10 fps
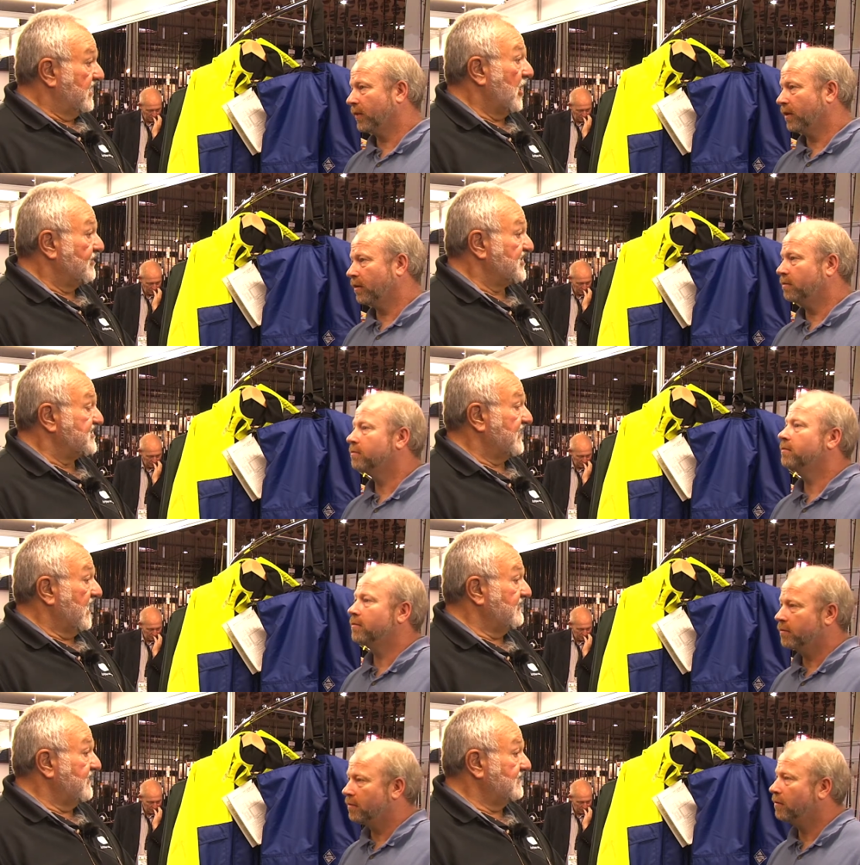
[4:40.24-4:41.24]
Speaker 1: help you
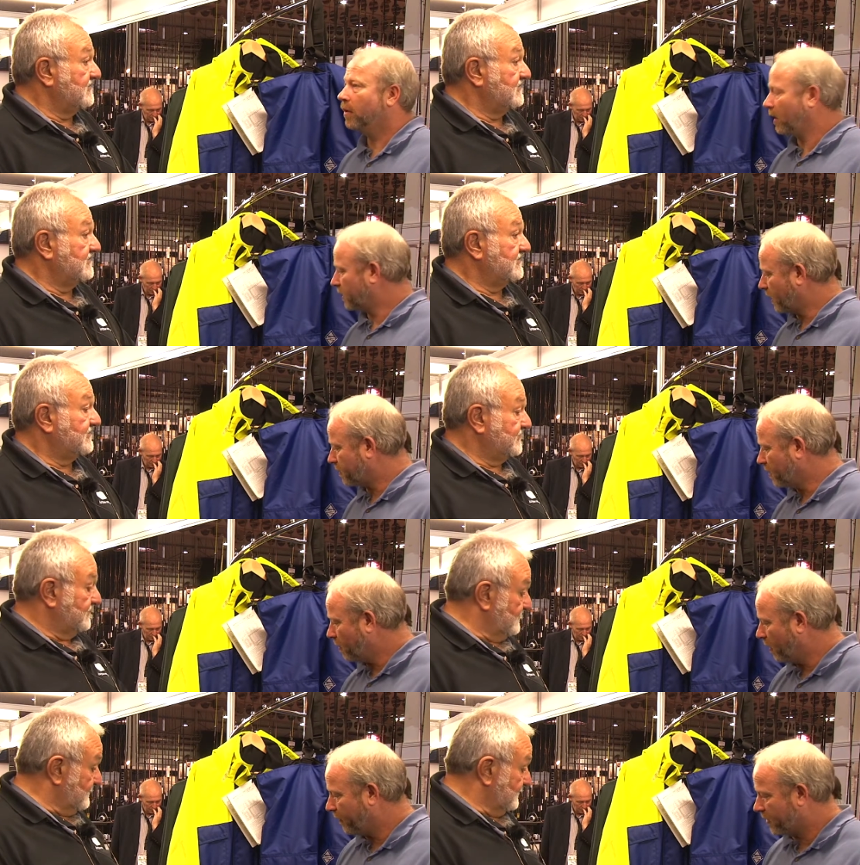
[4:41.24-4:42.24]
survive. Well, that's
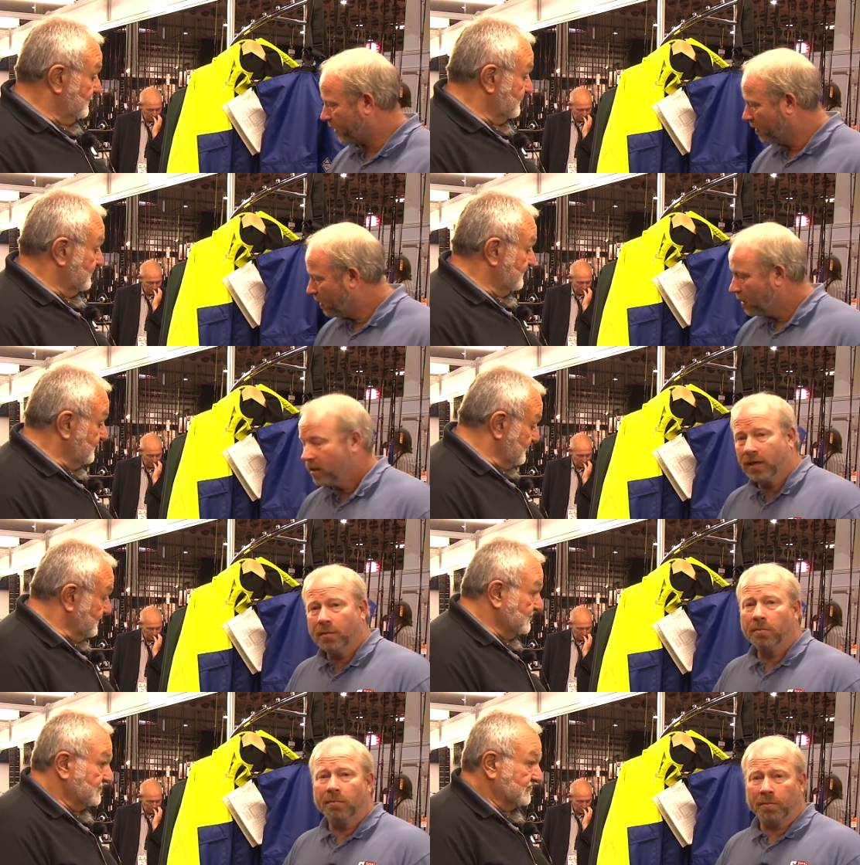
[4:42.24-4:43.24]
absolutely perfect. So
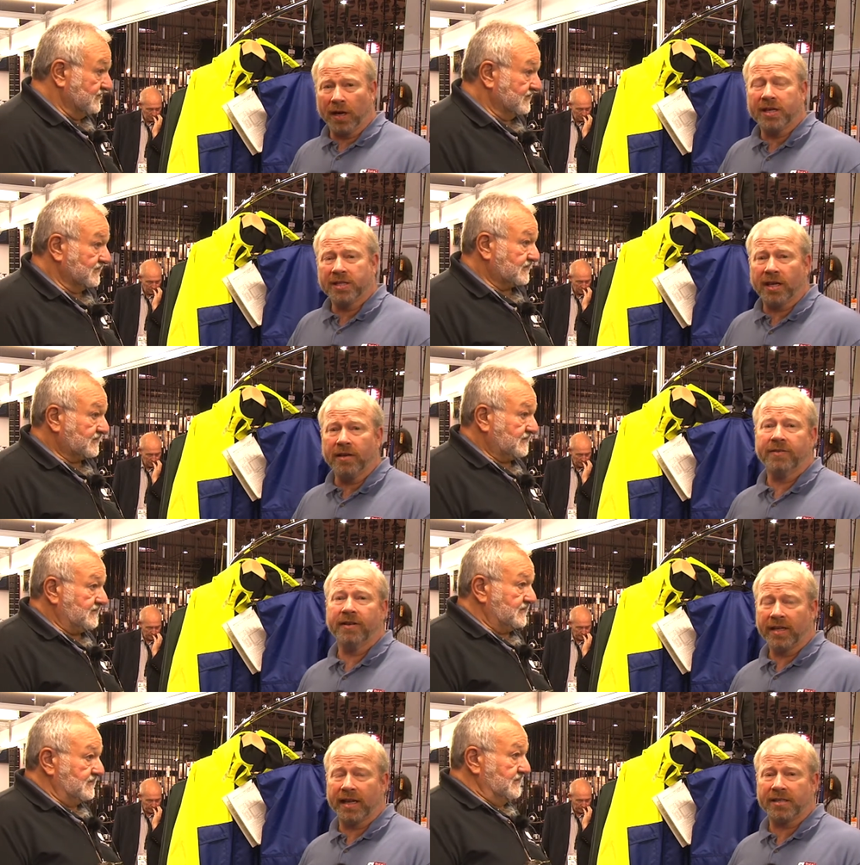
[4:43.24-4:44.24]
play safe,
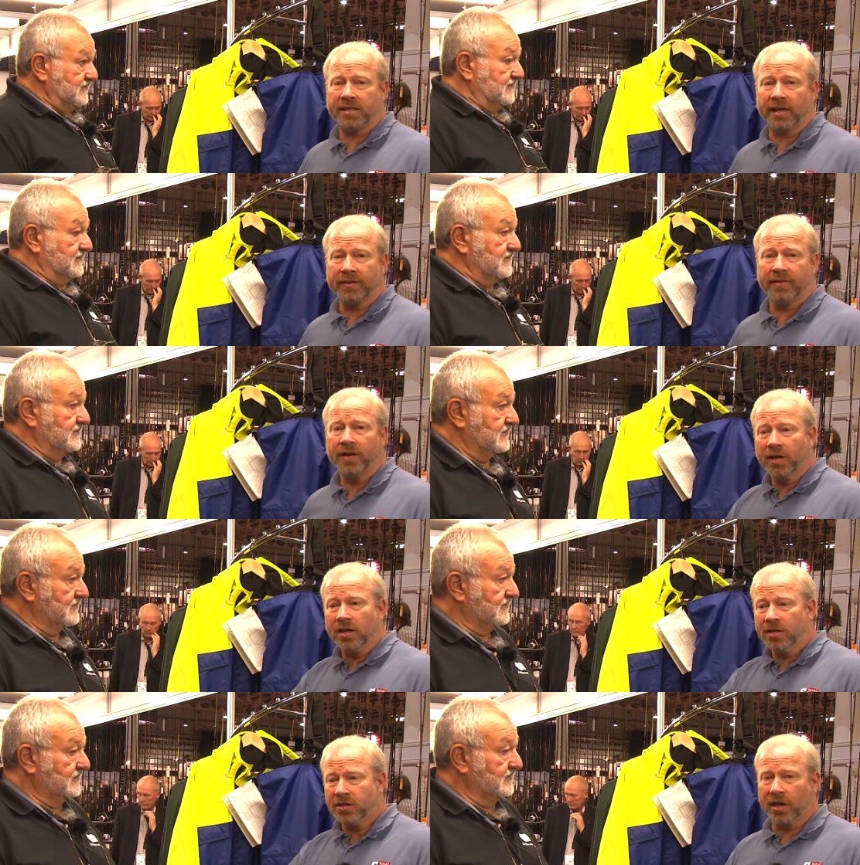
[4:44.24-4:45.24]
get safe,
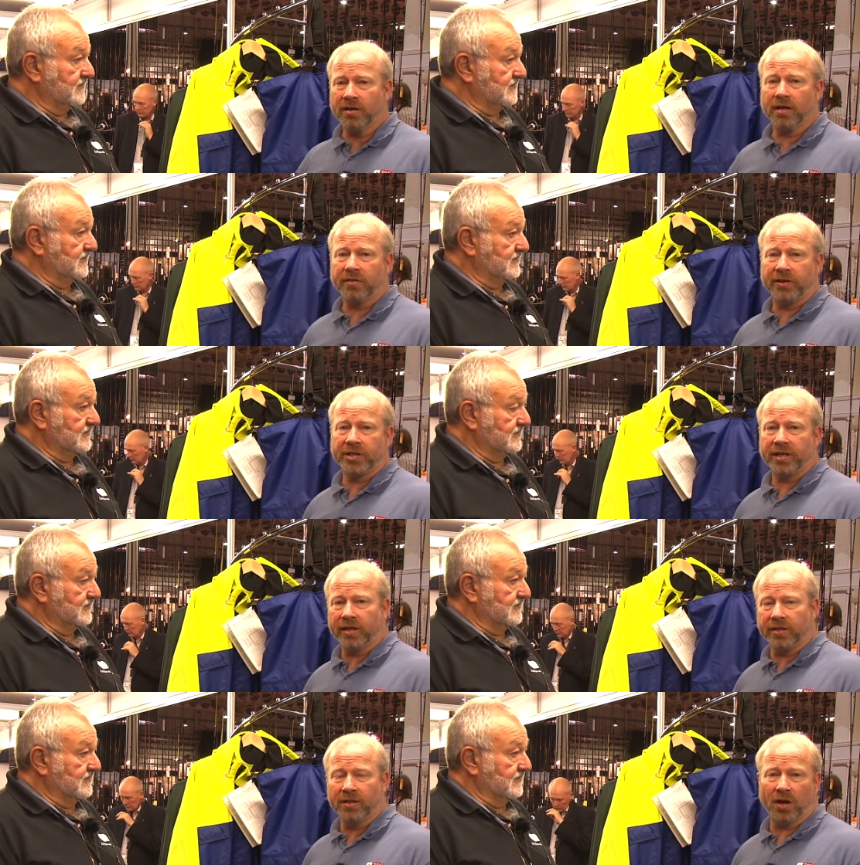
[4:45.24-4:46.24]
don't go fishing
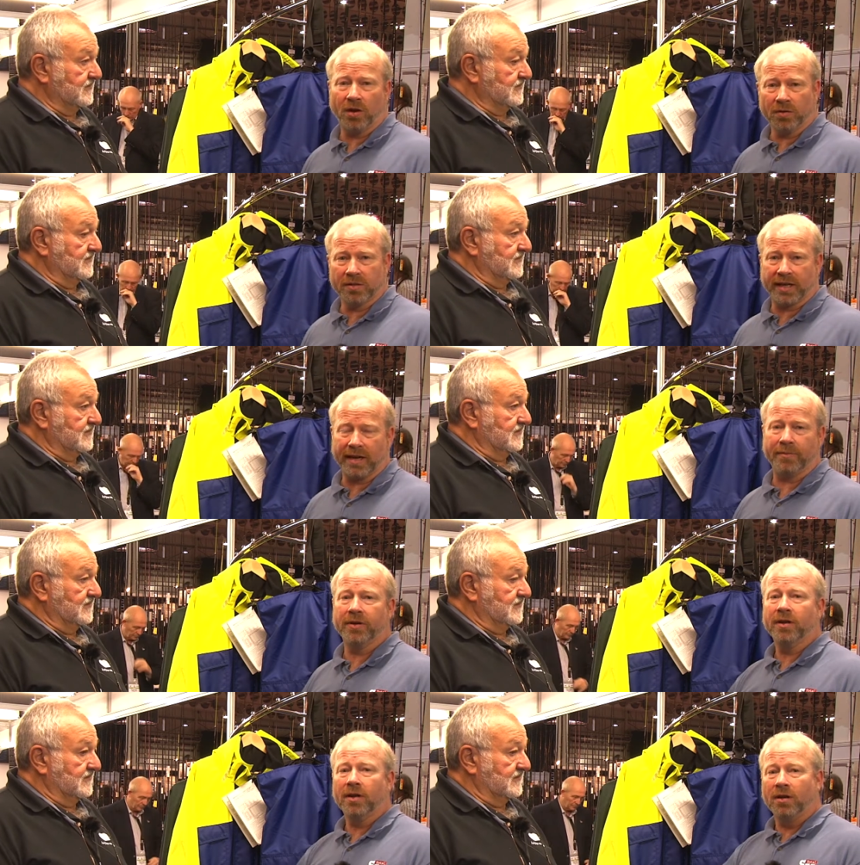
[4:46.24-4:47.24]
in cold, damp,
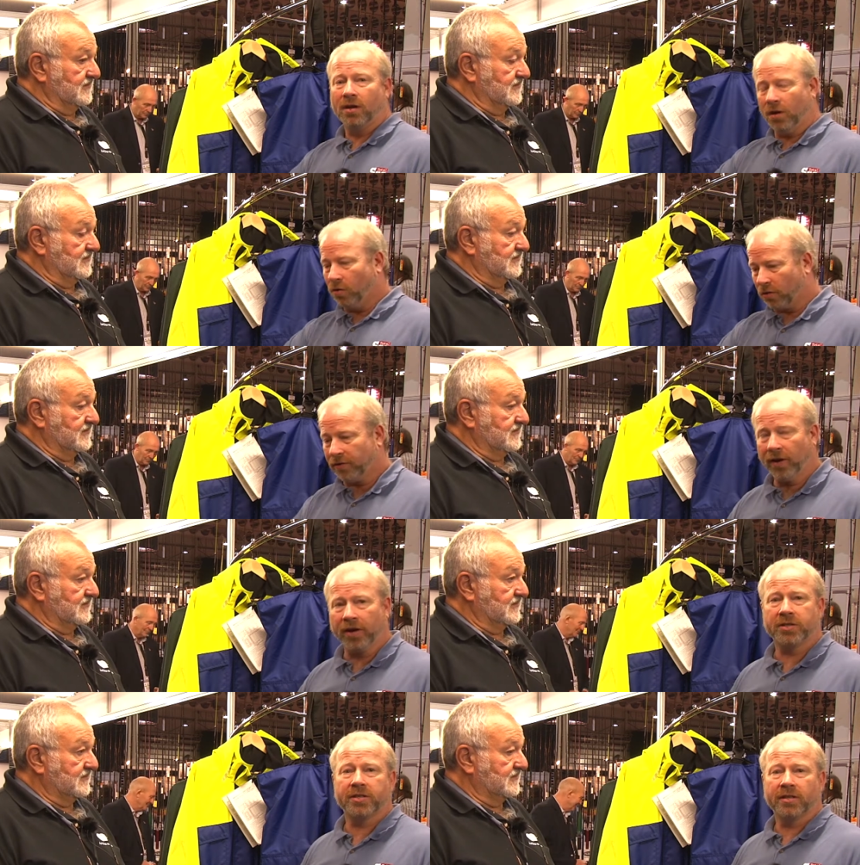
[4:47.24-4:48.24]
or
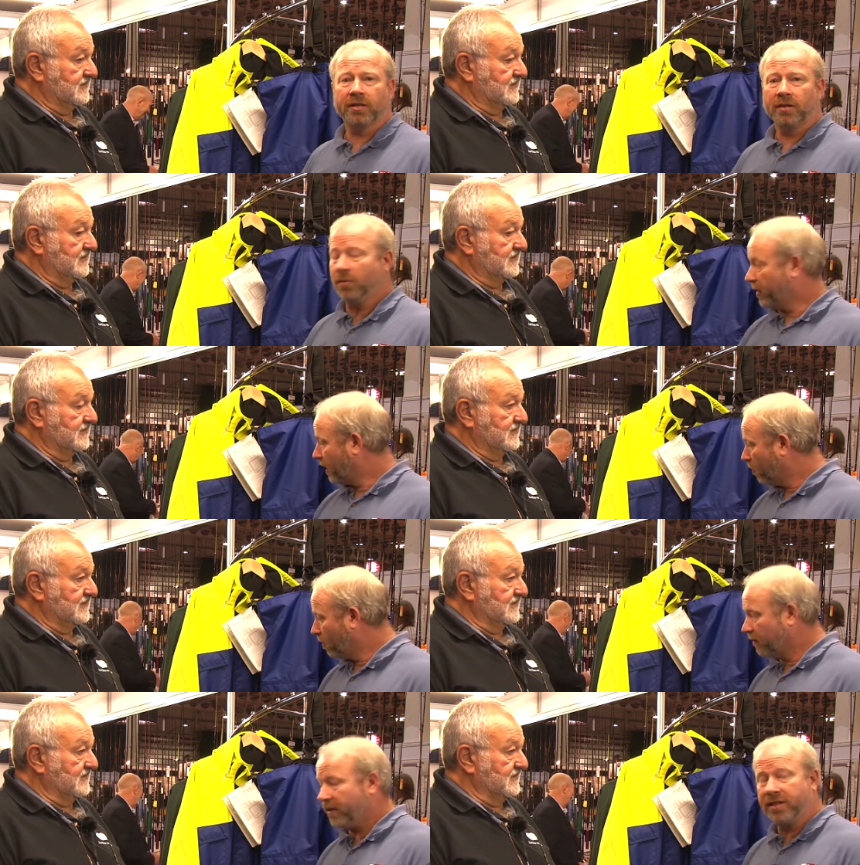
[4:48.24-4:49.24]
afloat without
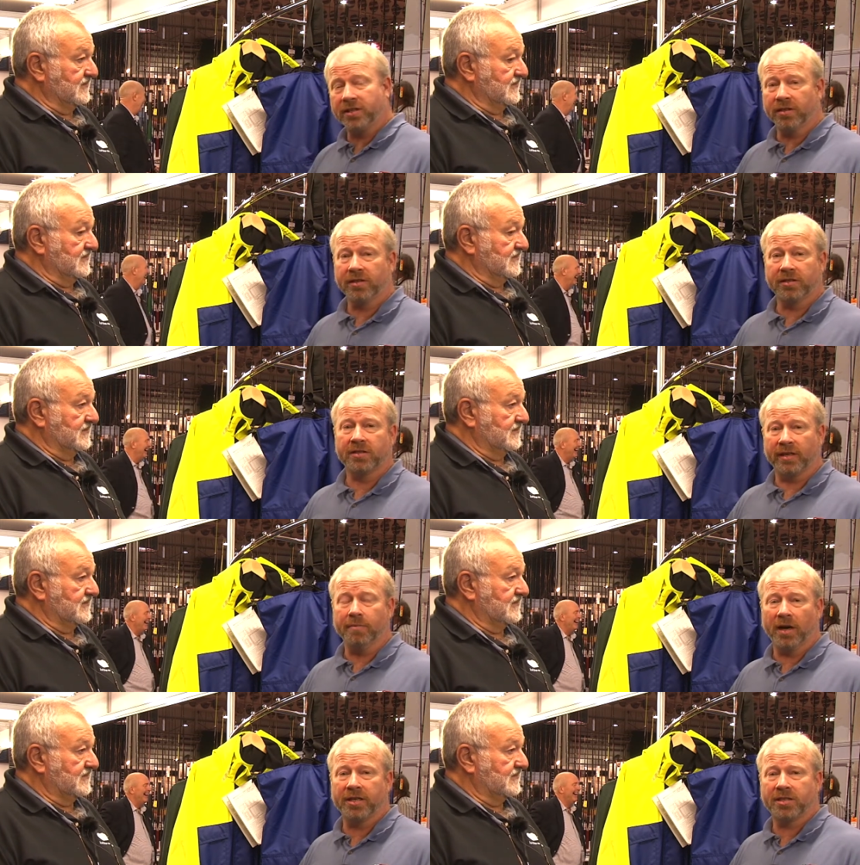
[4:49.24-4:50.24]
one of these on because it
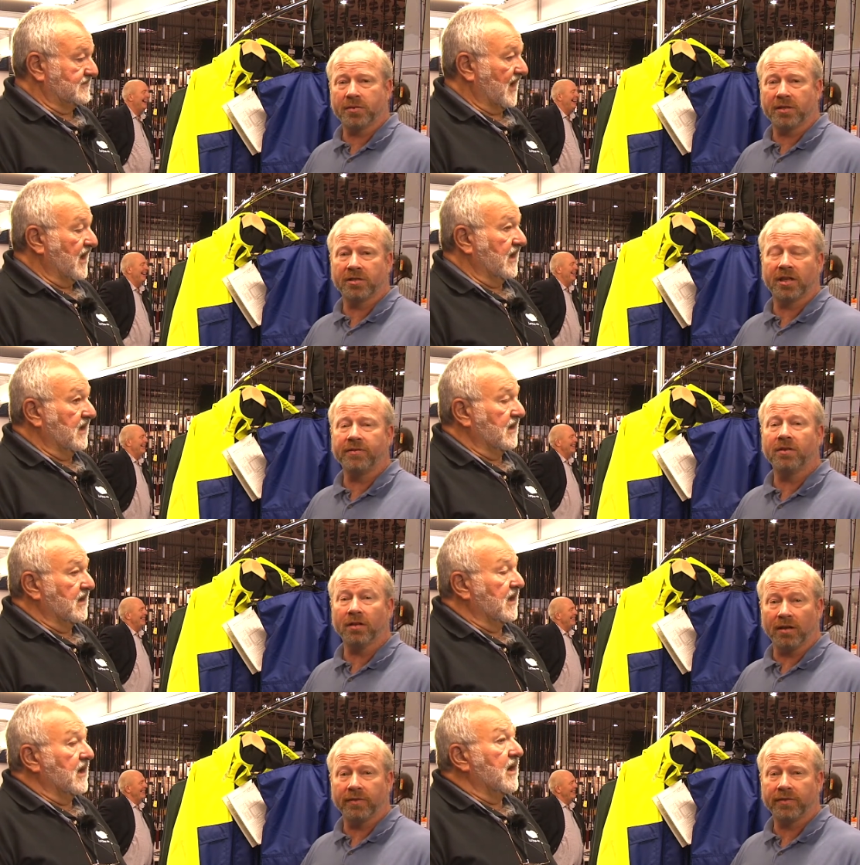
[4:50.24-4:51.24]
might just well save your
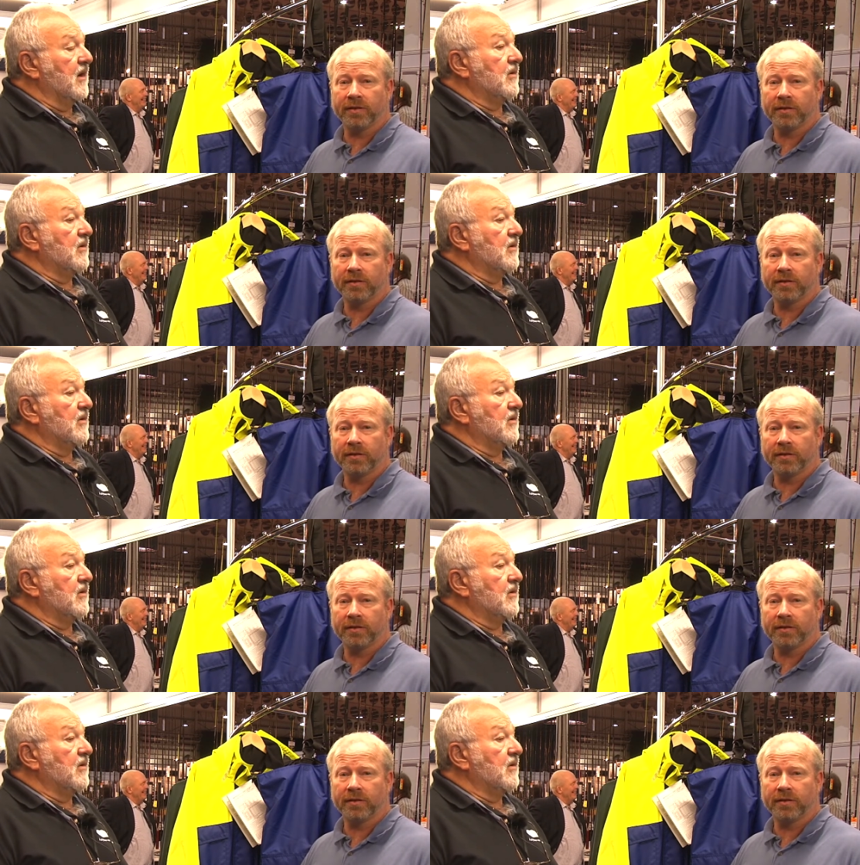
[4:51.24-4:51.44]
life